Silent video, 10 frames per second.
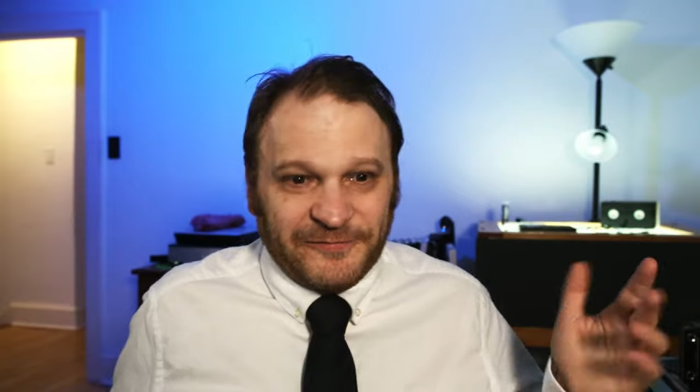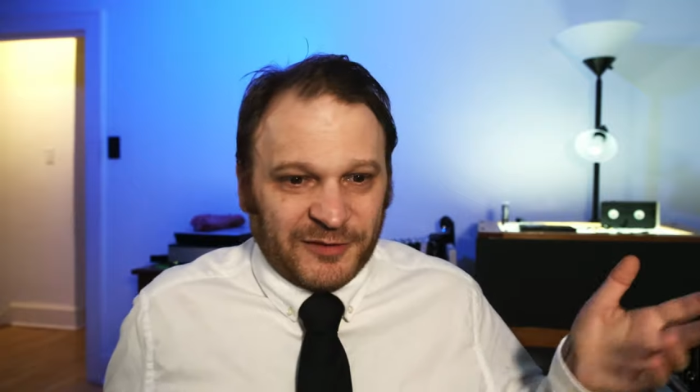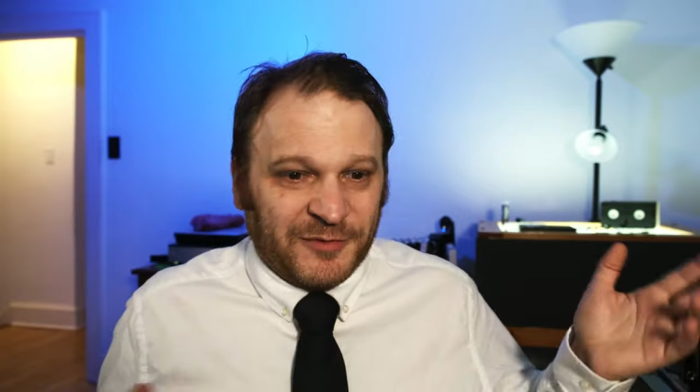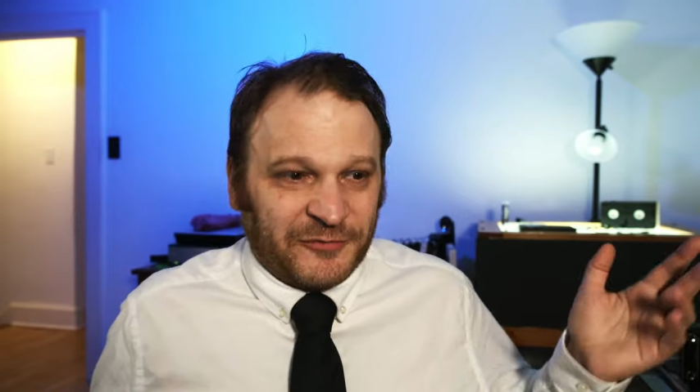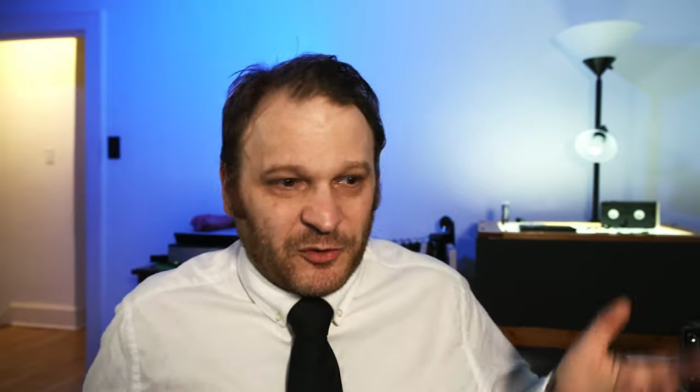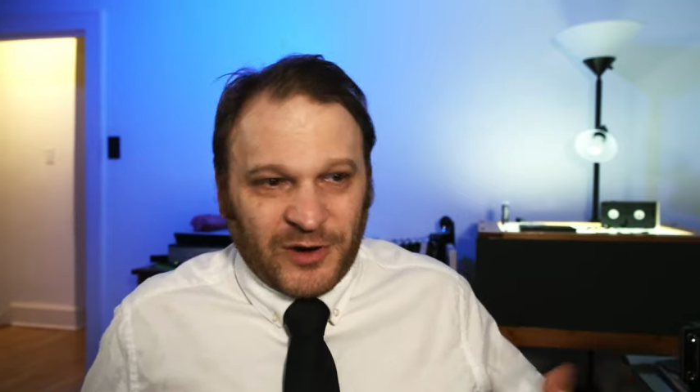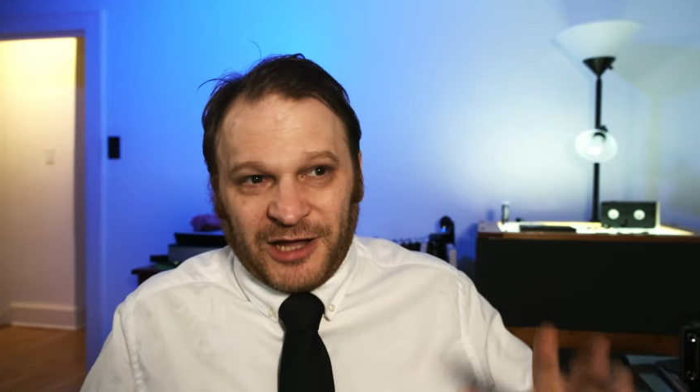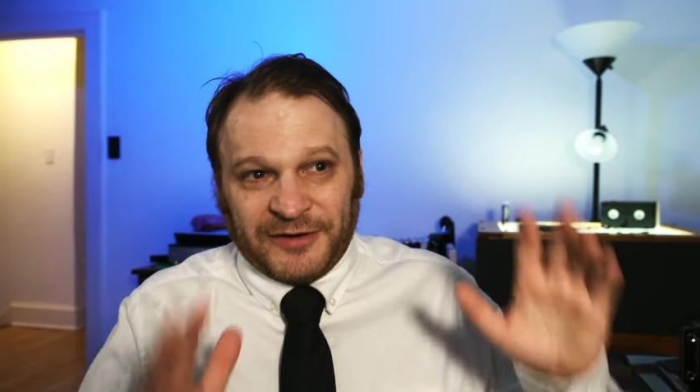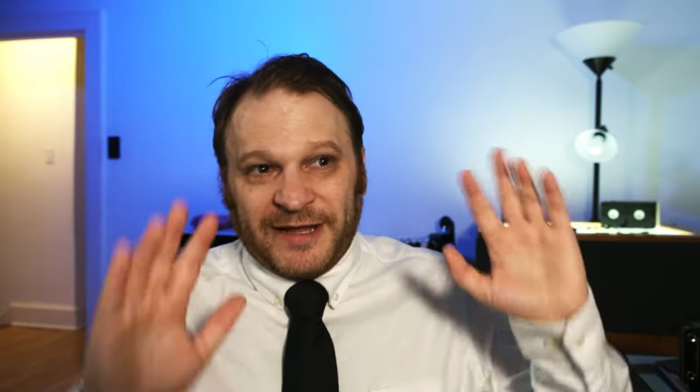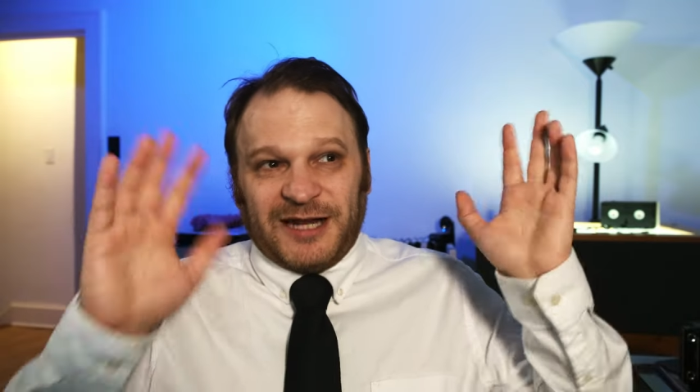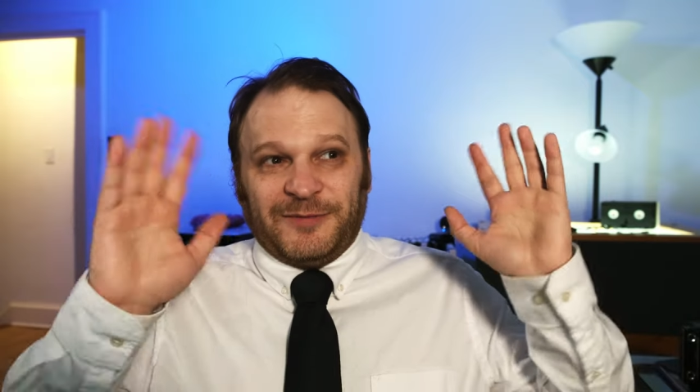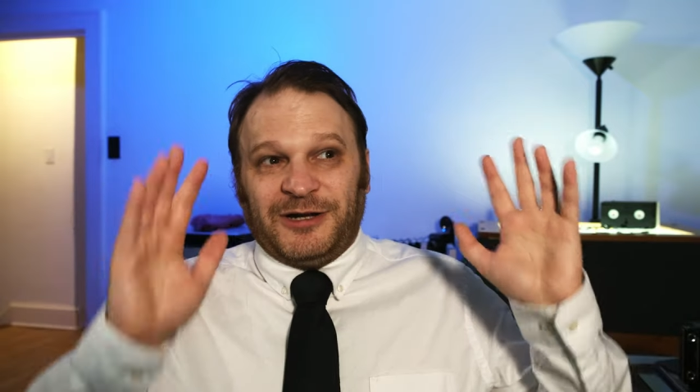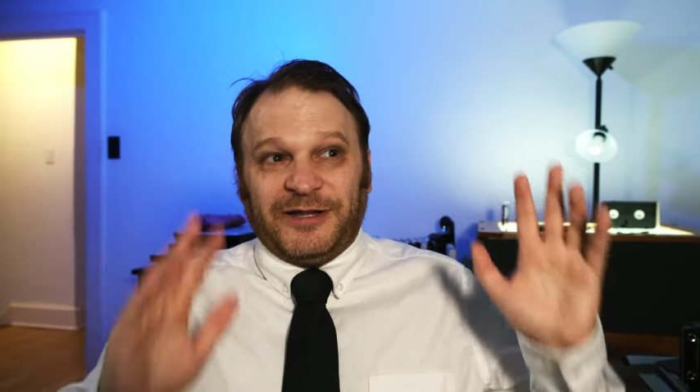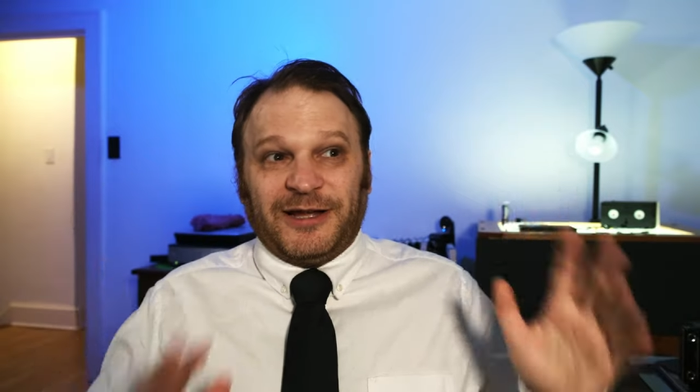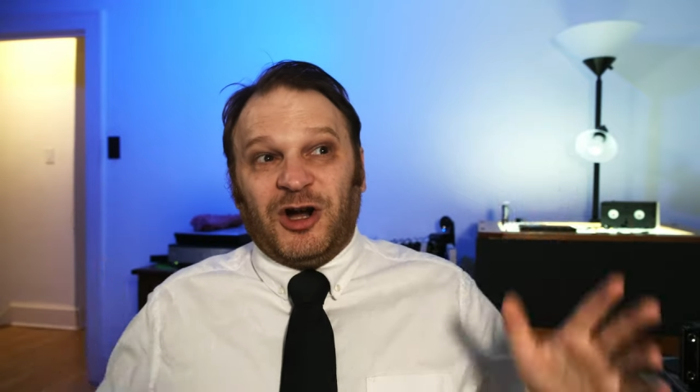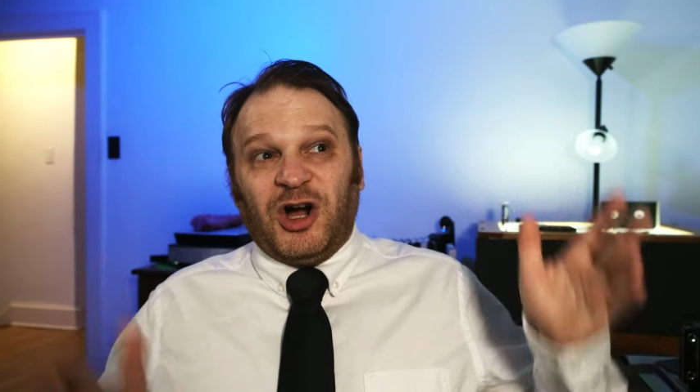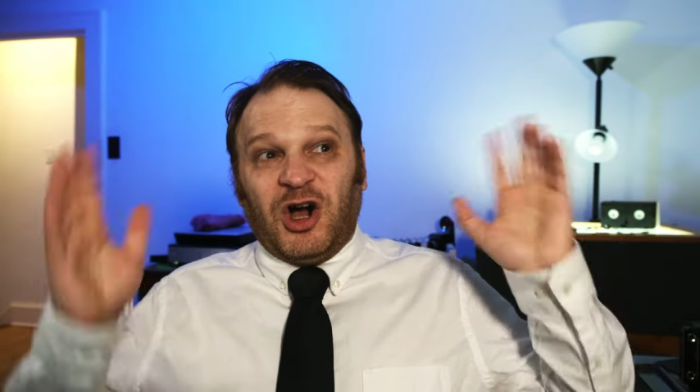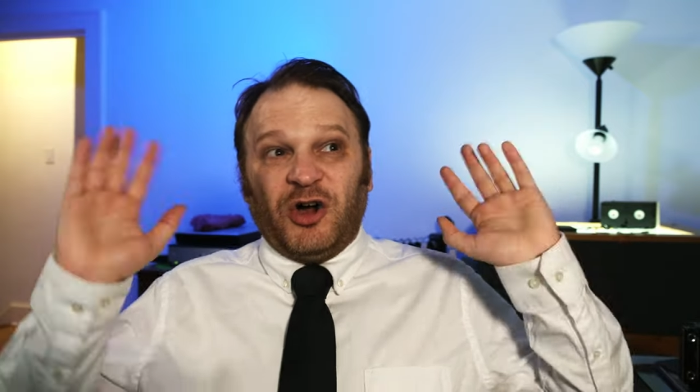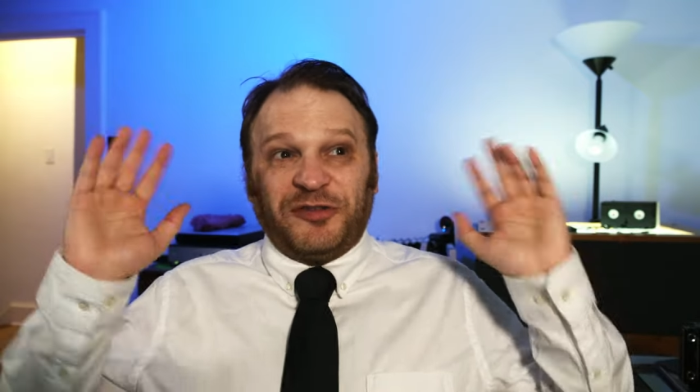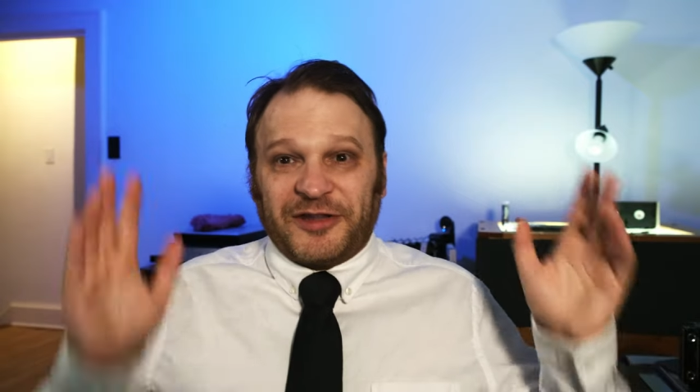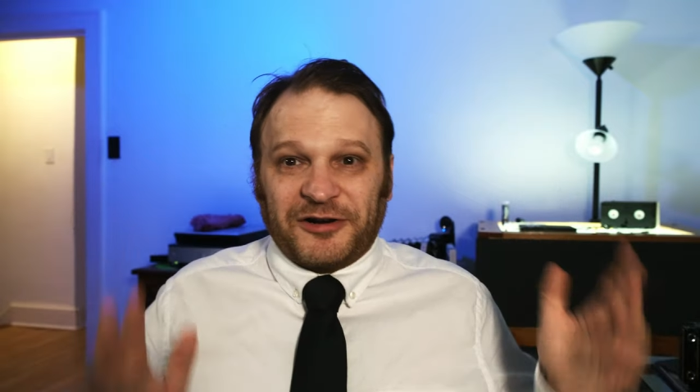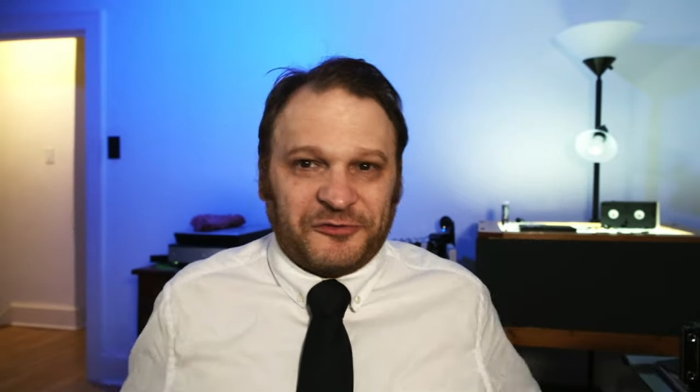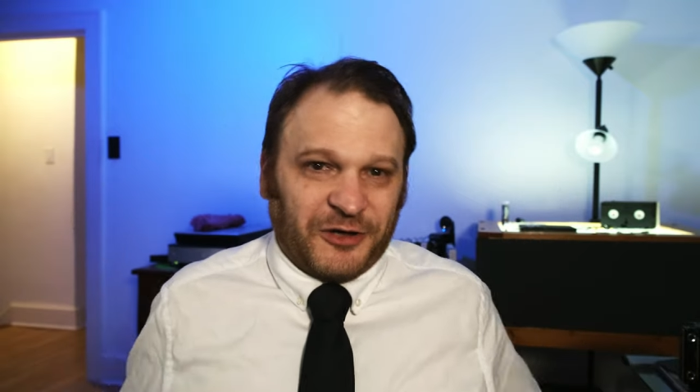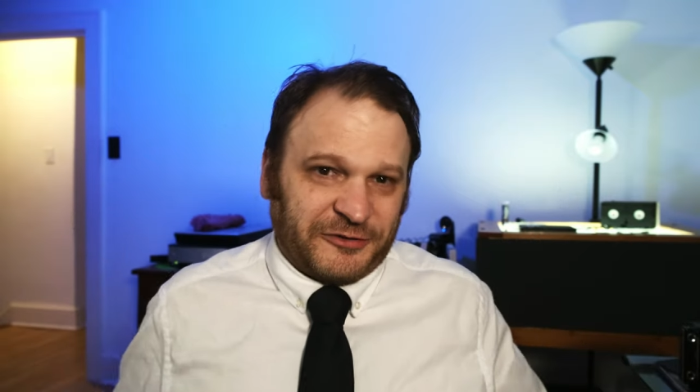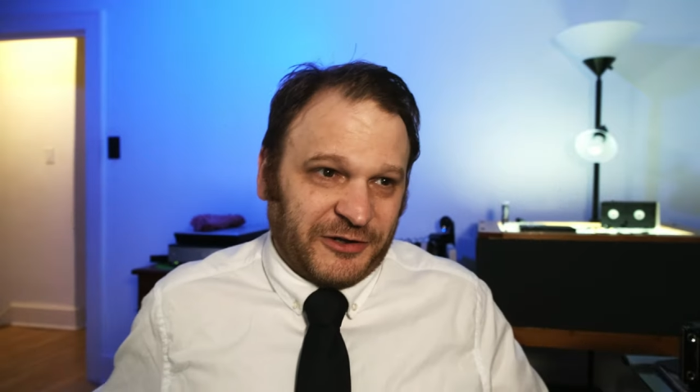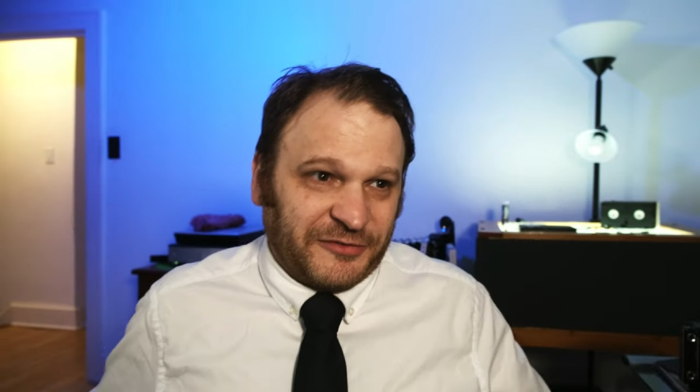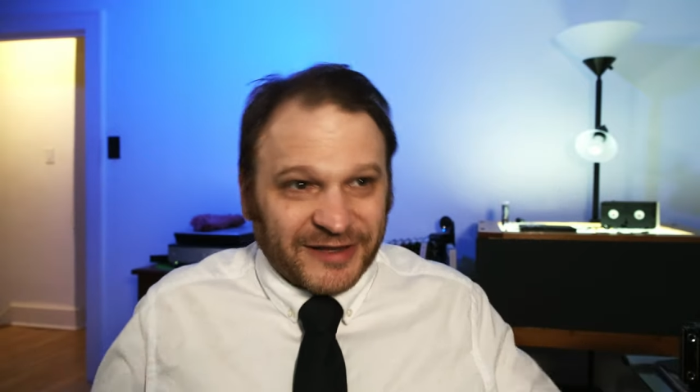Feldman for a while and had him all like, oh, starstruck. I was